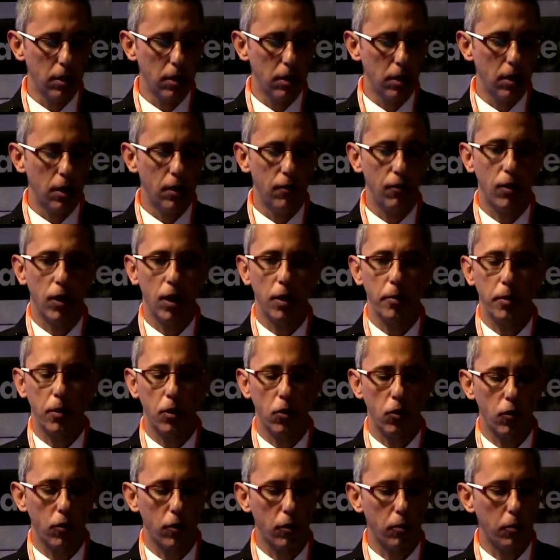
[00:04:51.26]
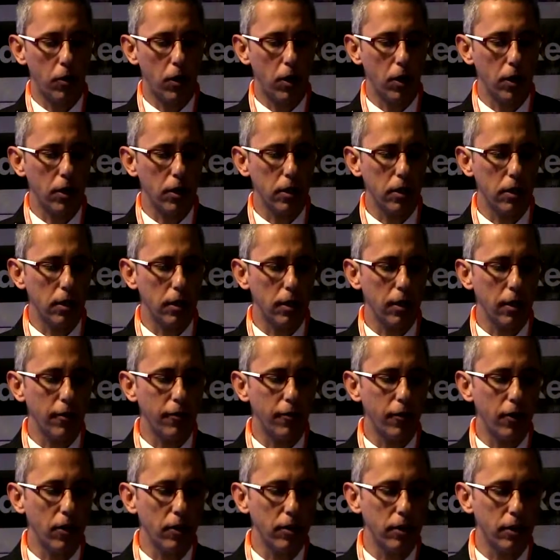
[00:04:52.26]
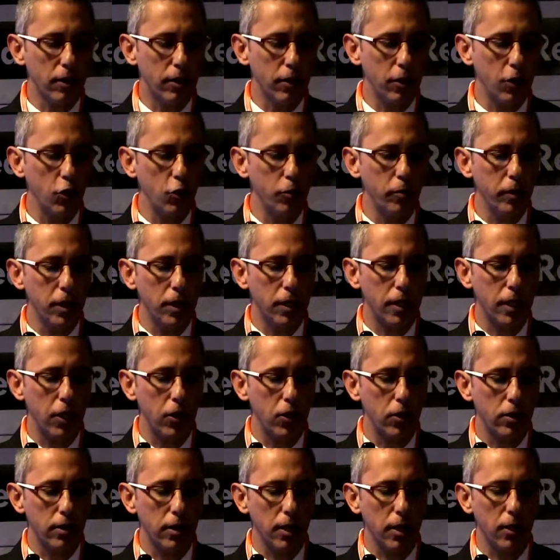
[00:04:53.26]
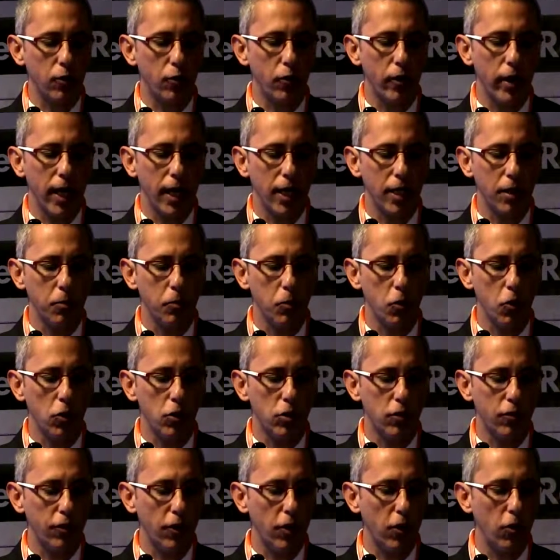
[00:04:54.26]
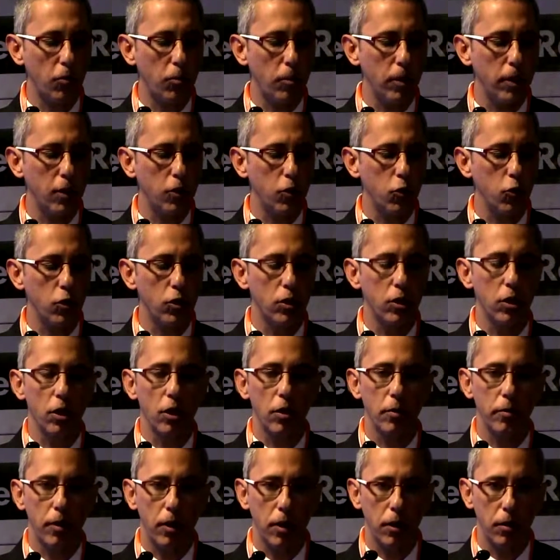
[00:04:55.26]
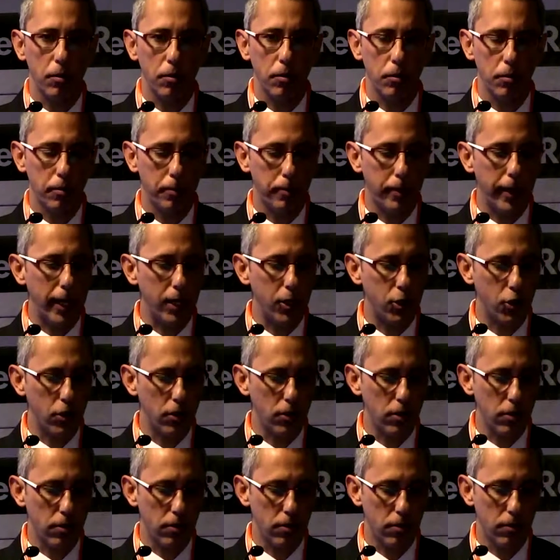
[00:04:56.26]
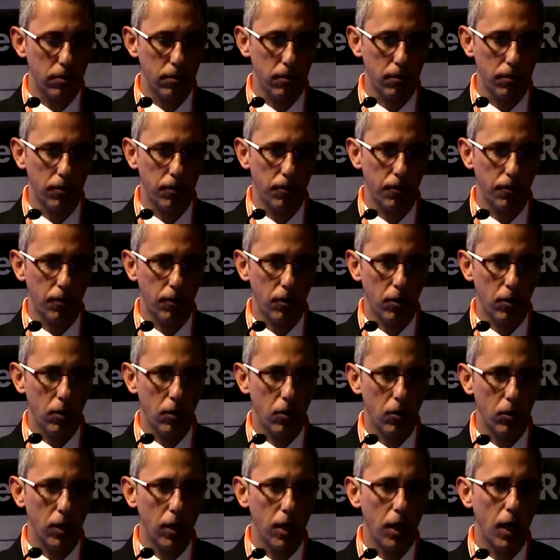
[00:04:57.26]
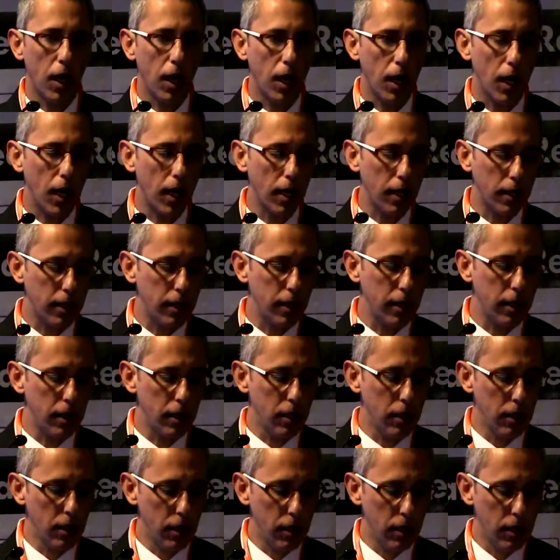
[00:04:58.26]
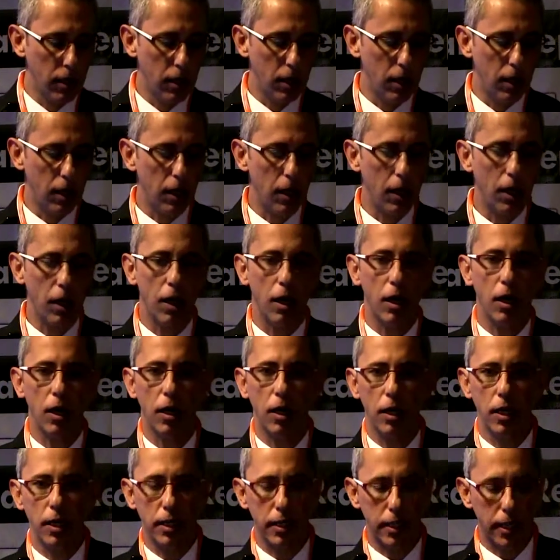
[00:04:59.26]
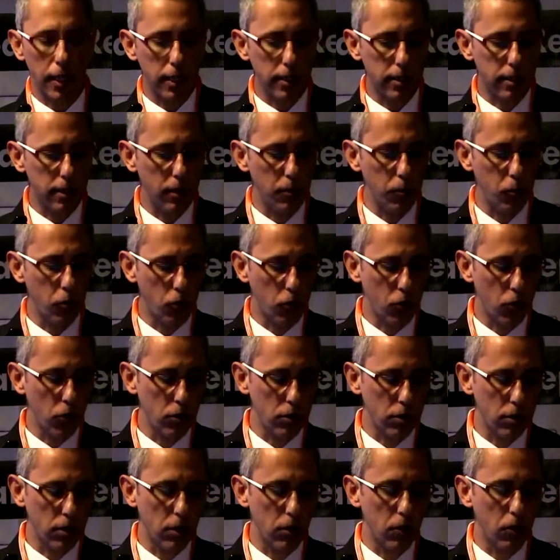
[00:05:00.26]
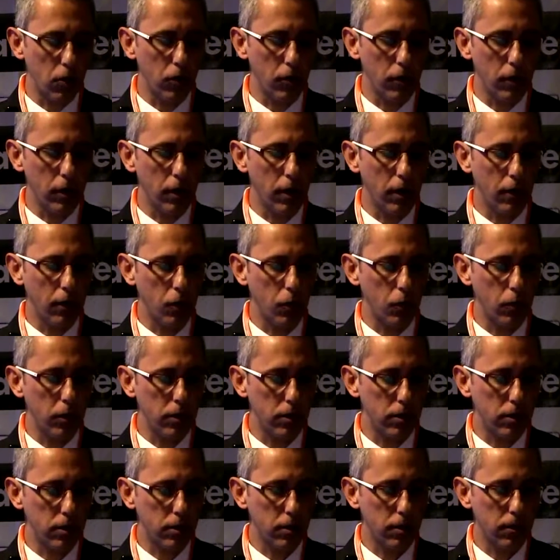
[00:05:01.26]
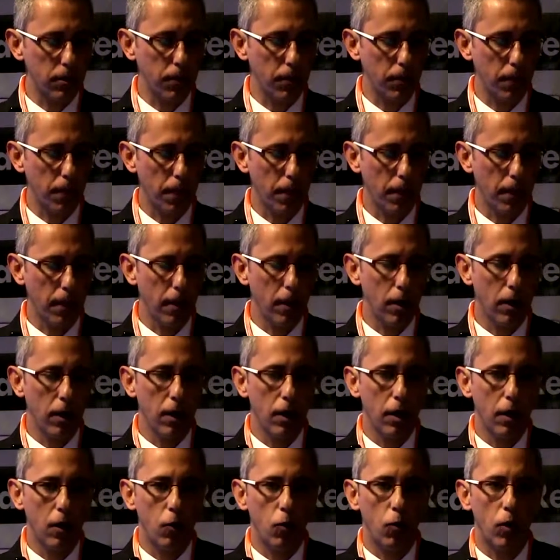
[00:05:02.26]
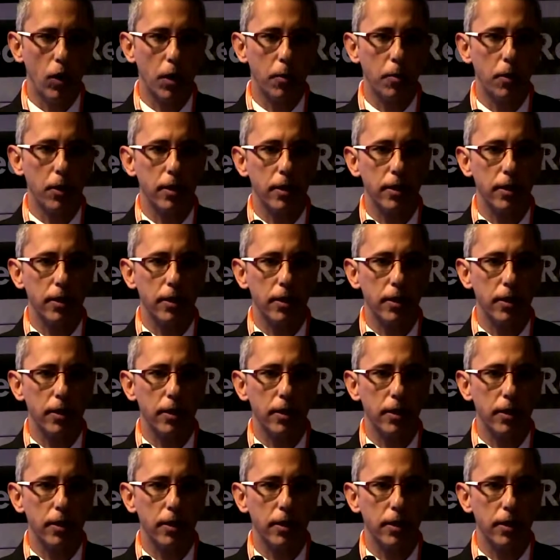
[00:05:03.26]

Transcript: available on the market, and they found that the human tenocytes react most favorably to dermal patches, okay, unlike the intestine mucosa or the other ones. What about the